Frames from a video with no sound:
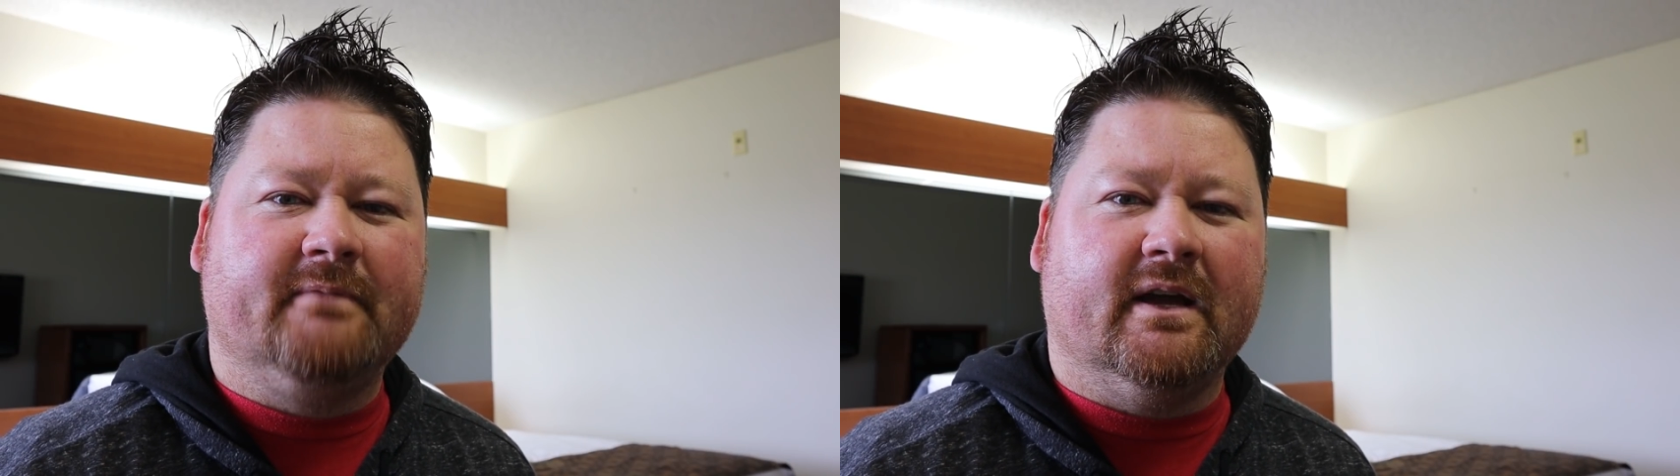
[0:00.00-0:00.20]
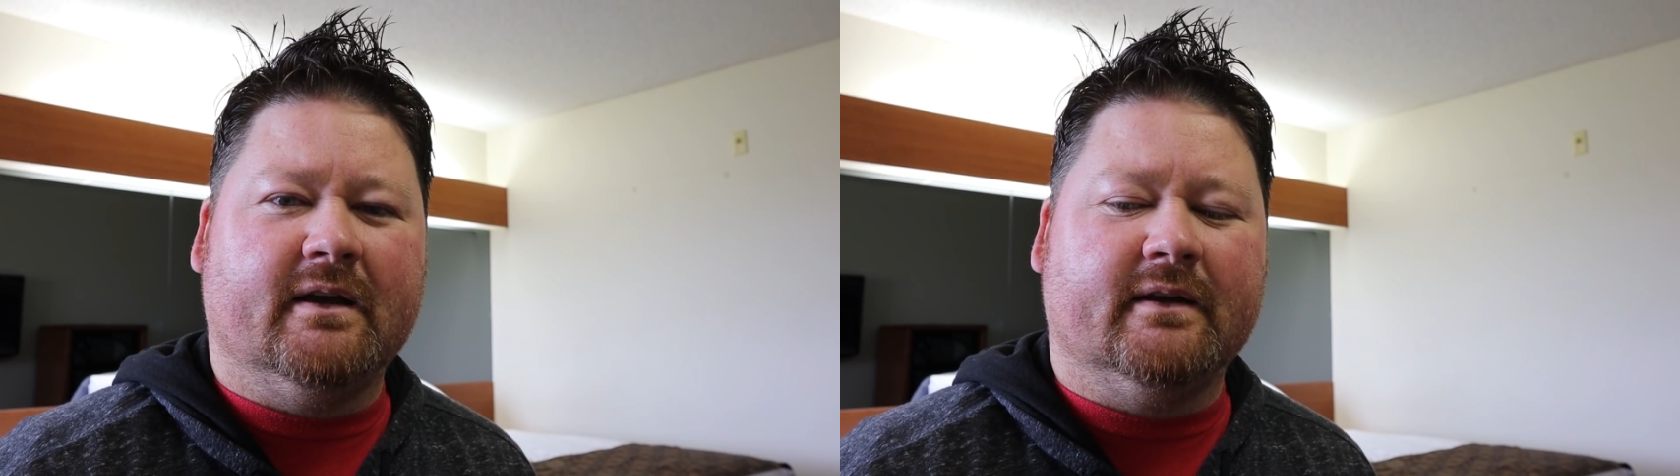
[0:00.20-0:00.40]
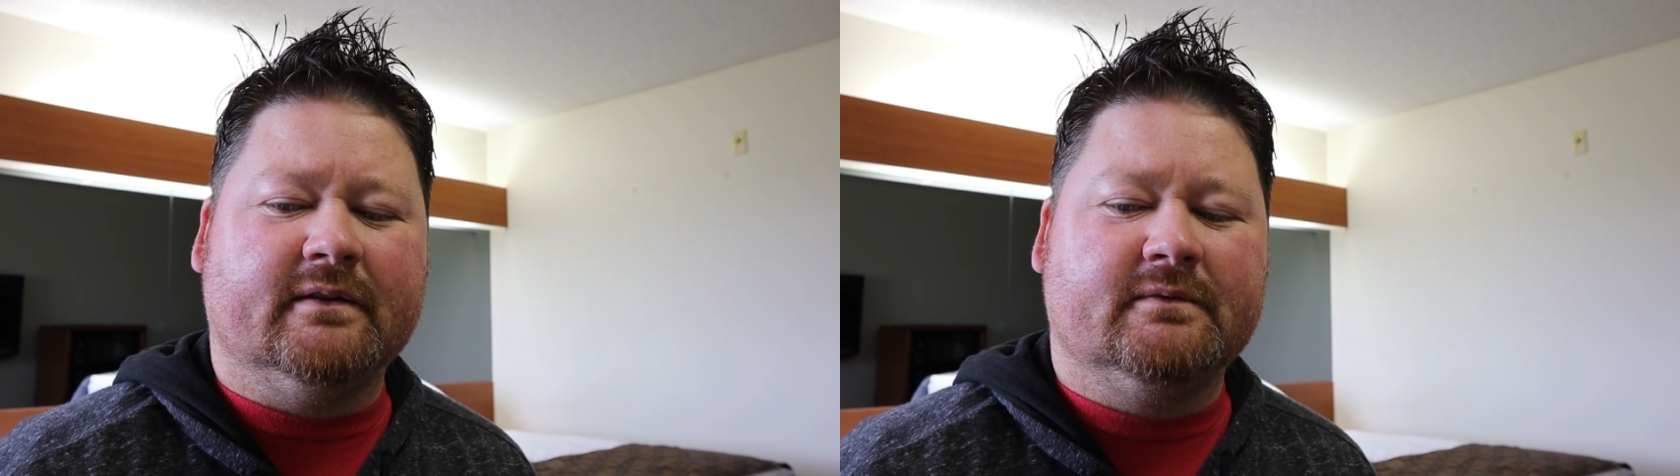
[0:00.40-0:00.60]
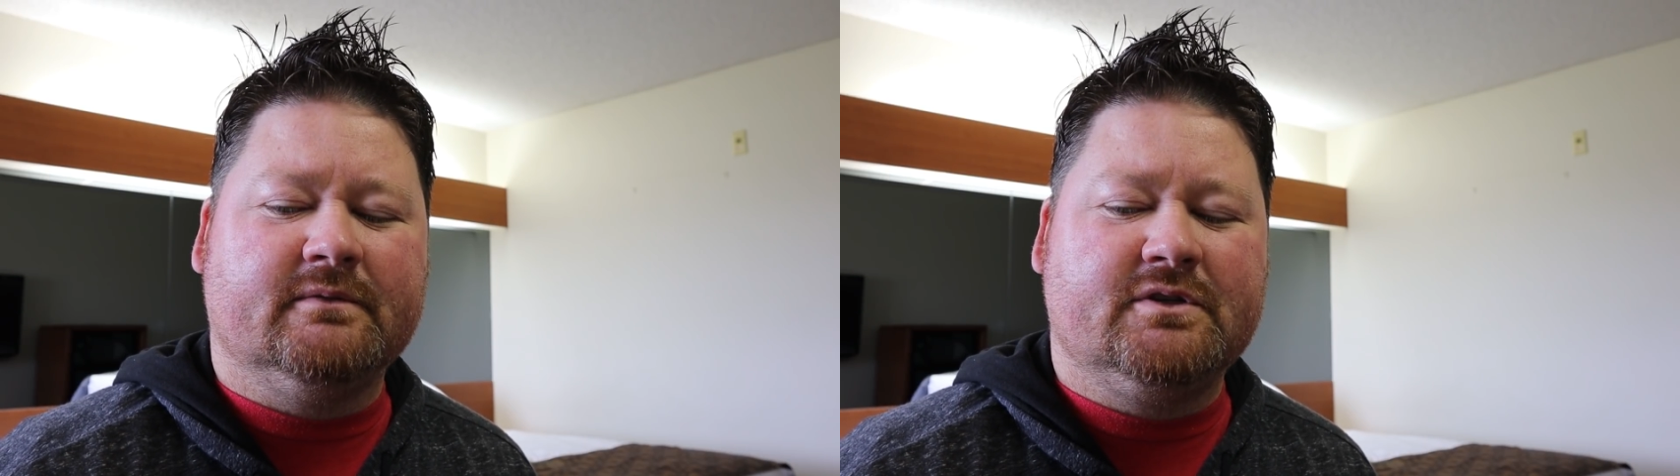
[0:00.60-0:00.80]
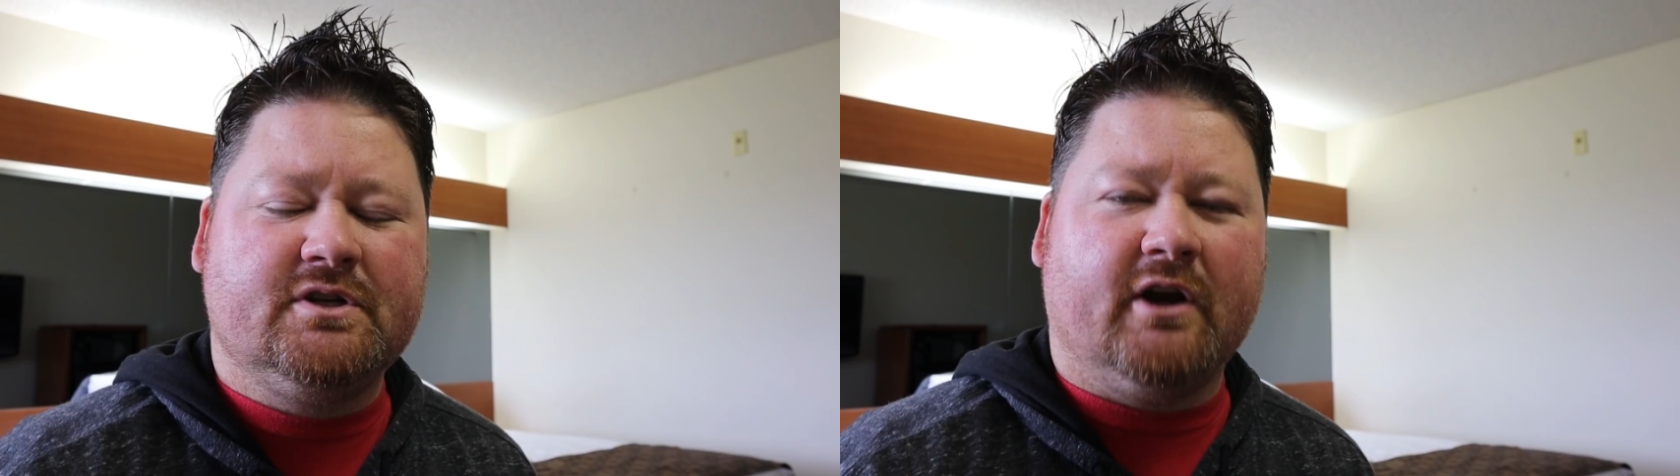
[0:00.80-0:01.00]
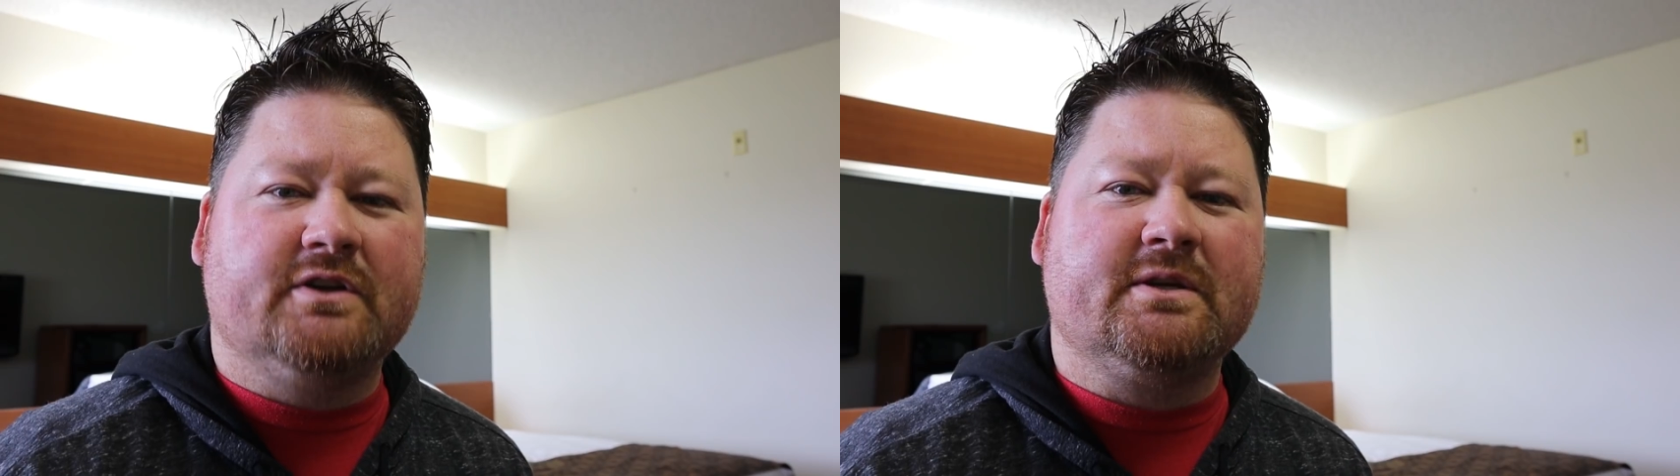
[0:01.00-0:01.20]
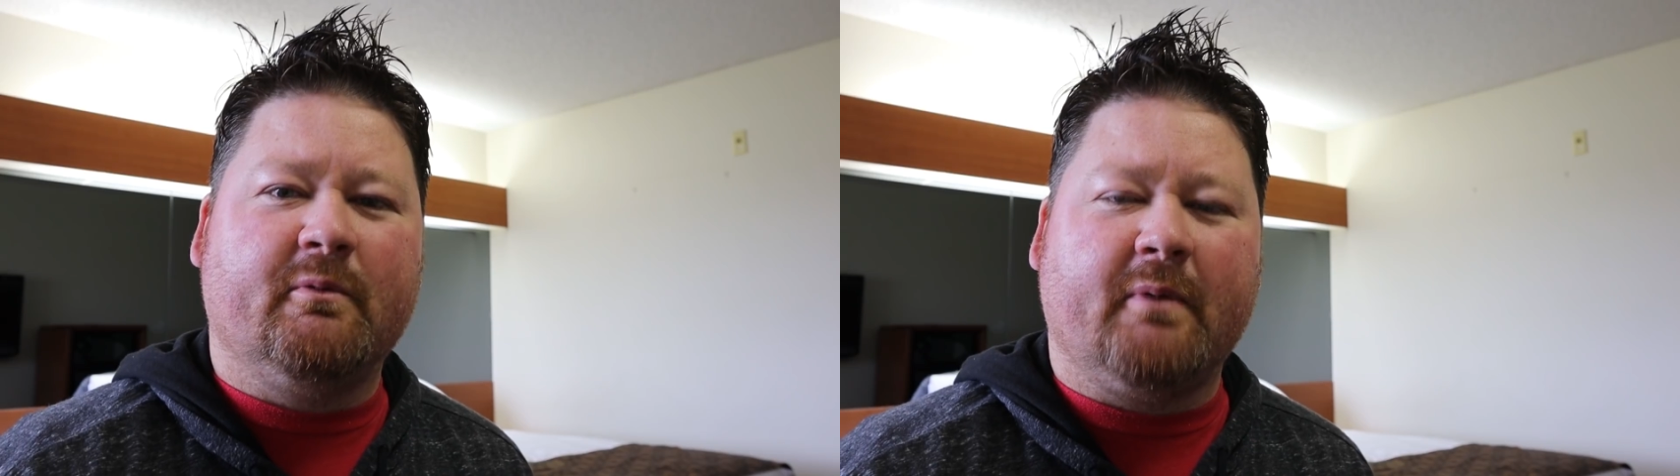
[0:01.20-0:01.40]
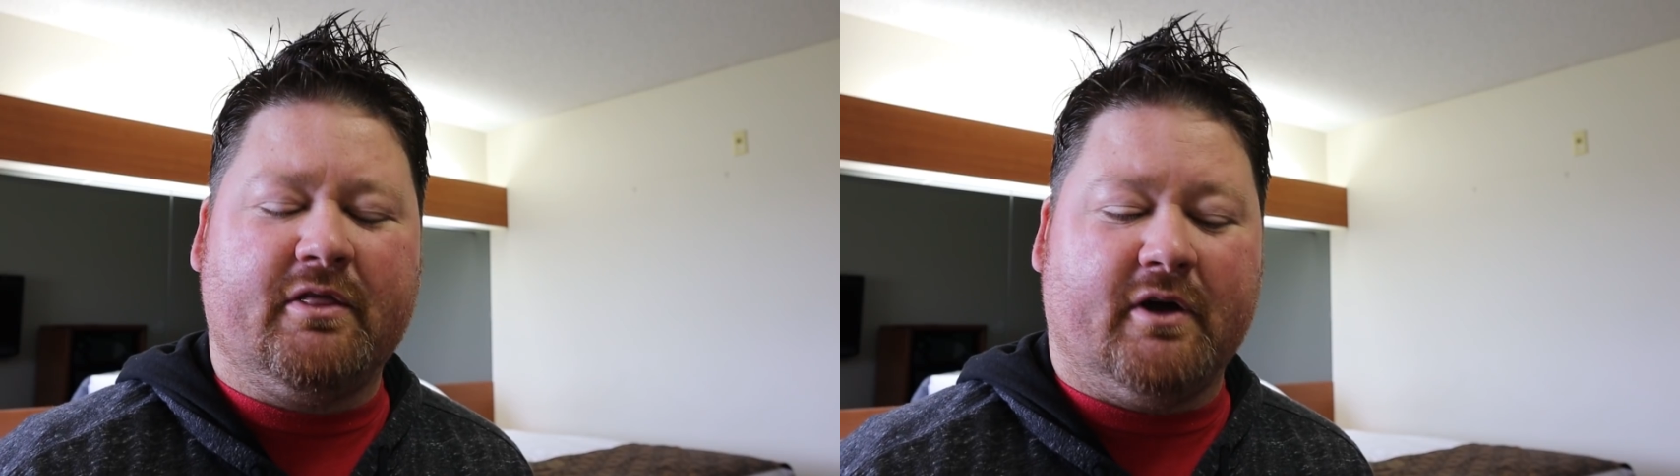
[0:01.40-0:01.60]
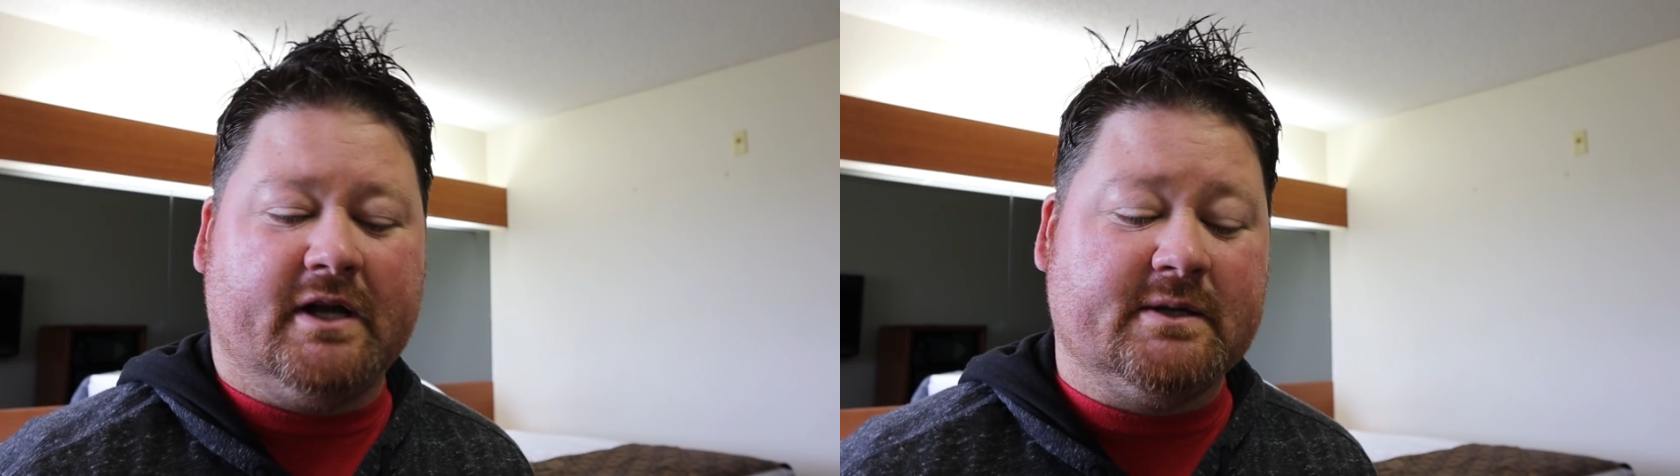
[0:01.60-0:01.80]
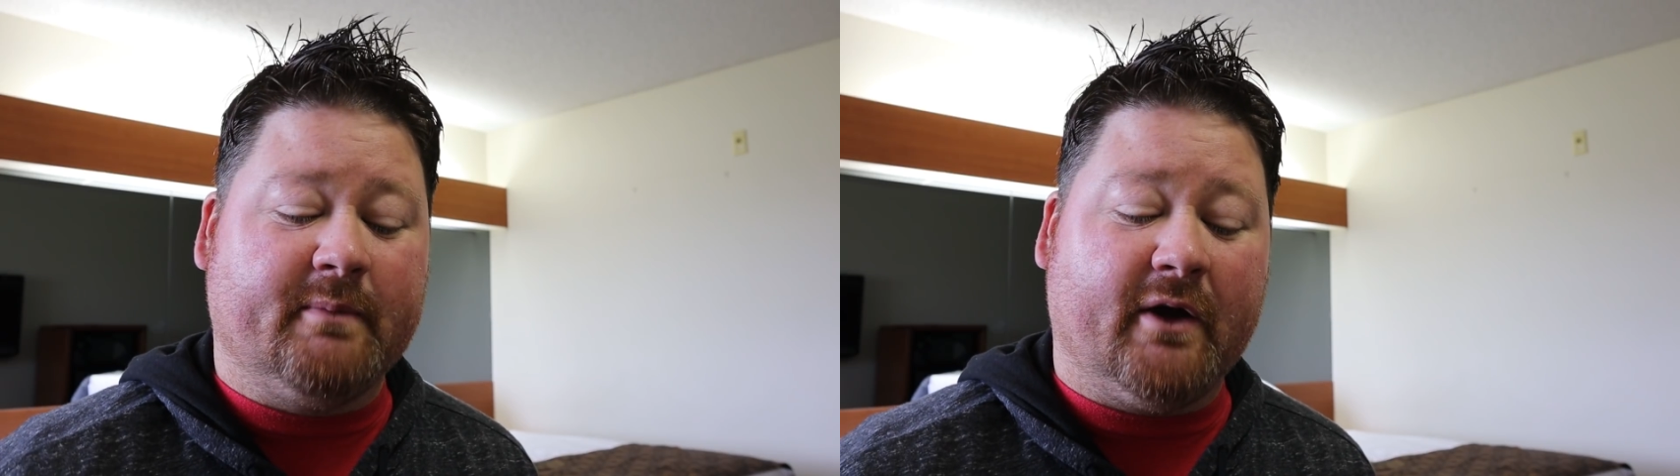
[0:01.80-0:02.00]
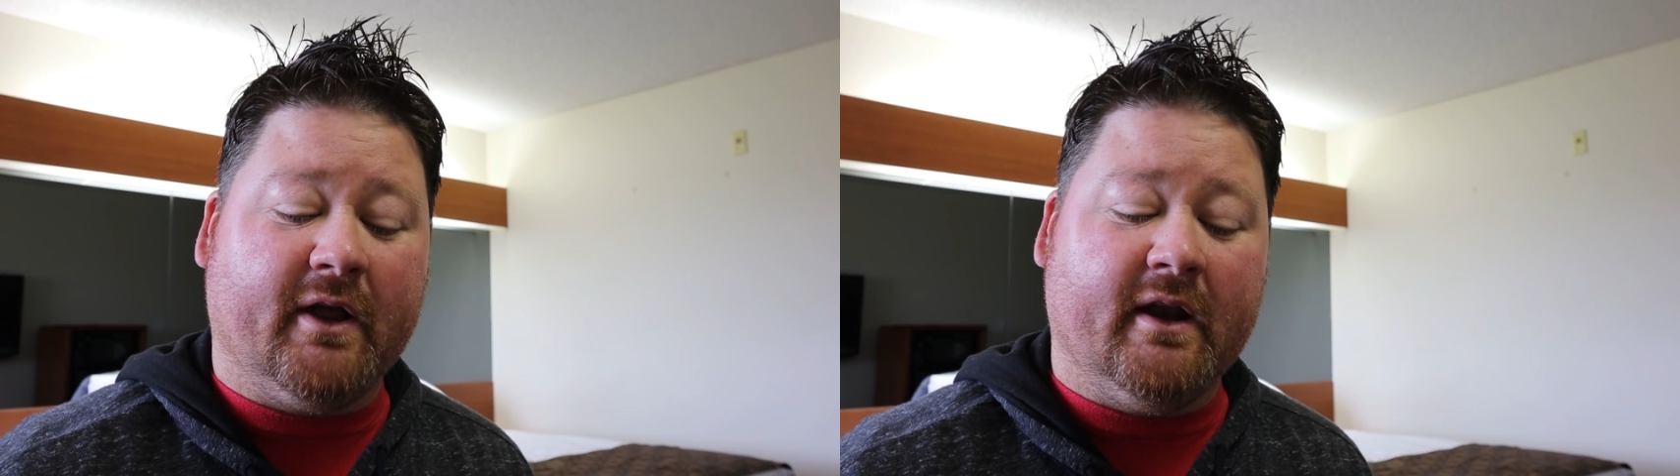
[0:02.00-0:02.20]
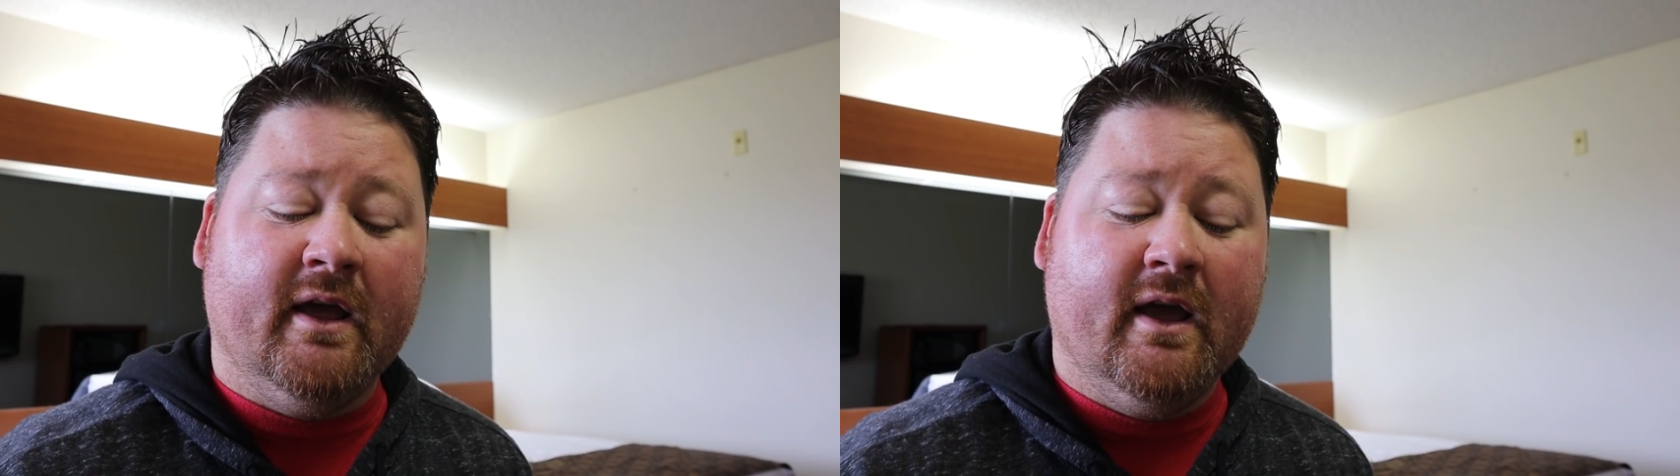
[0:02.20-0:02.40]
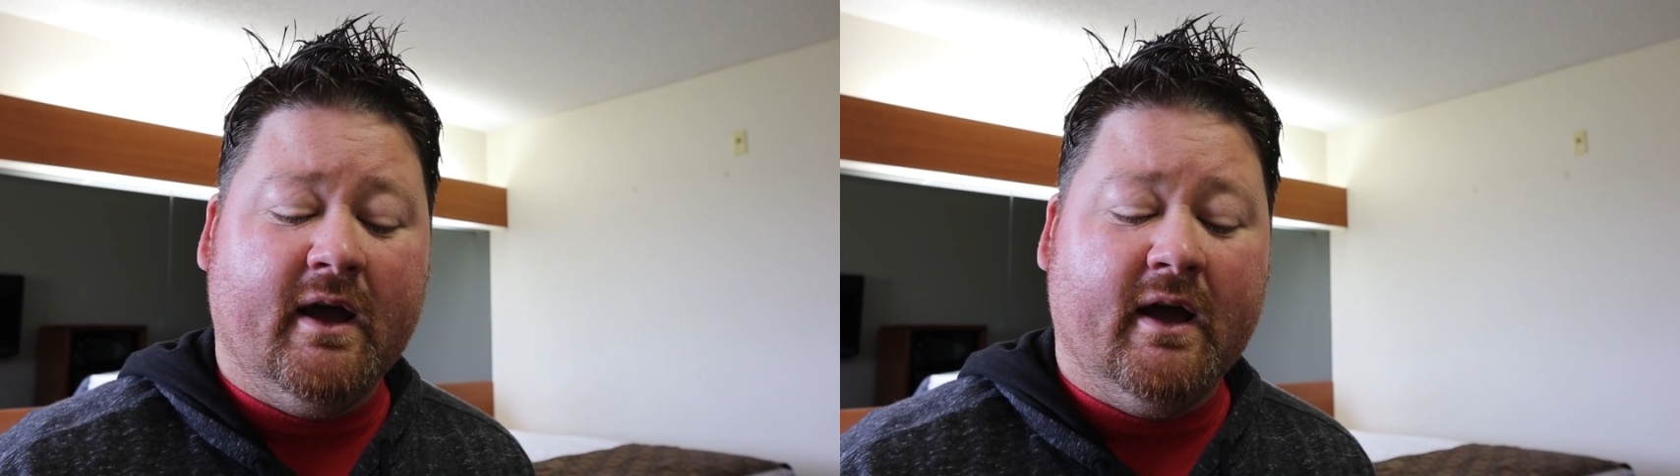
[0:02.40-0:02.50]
to share some of my thoughts about it.